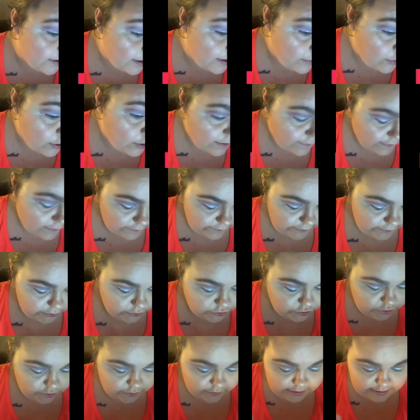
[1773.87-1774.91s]
more of a
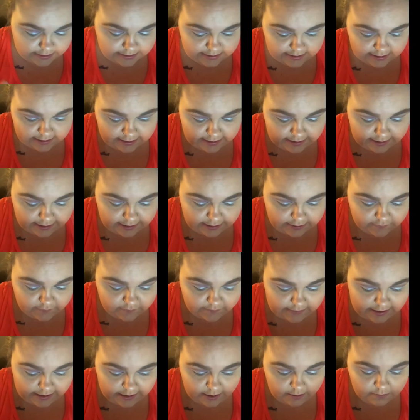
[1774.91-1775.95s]
futuristic kind of
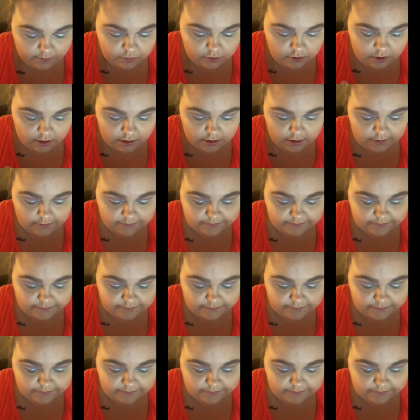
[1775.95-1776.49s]
makeup look.